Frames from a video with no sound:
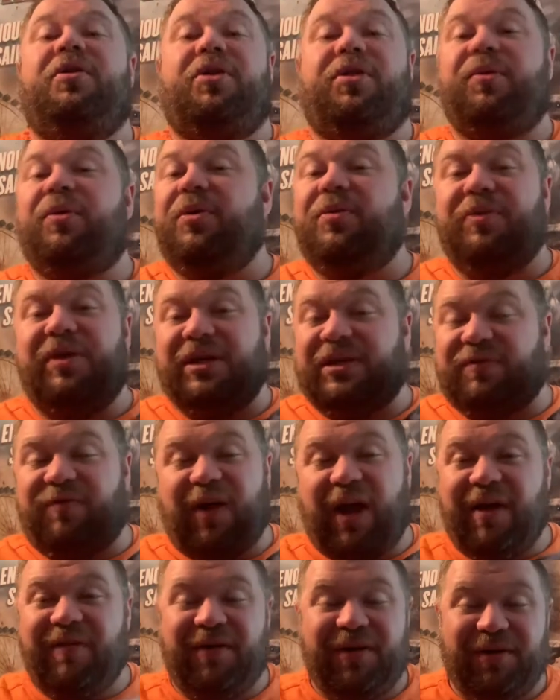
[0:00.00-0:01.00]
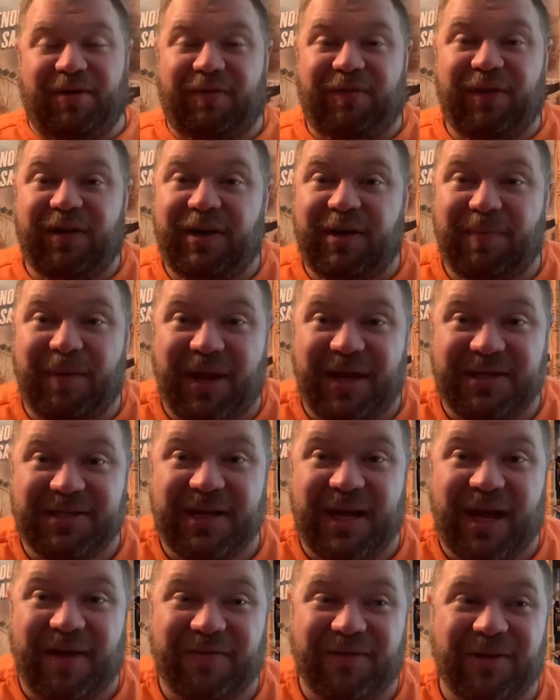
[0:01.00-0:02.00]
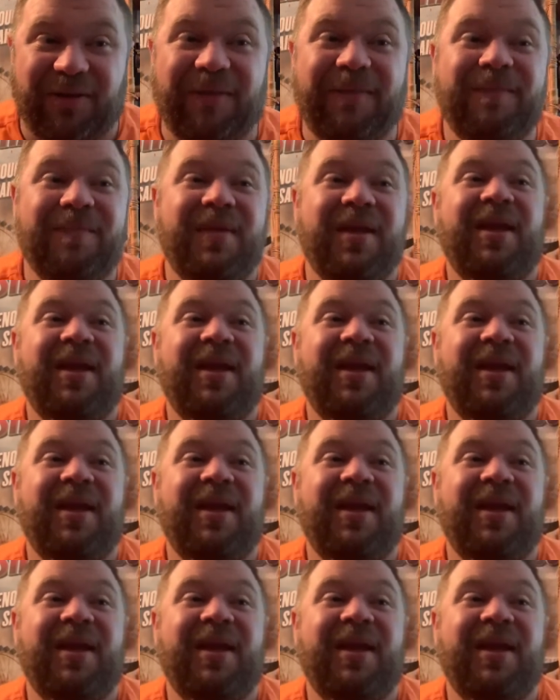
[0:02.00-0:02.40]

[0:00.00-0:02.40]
through this 550 page novel,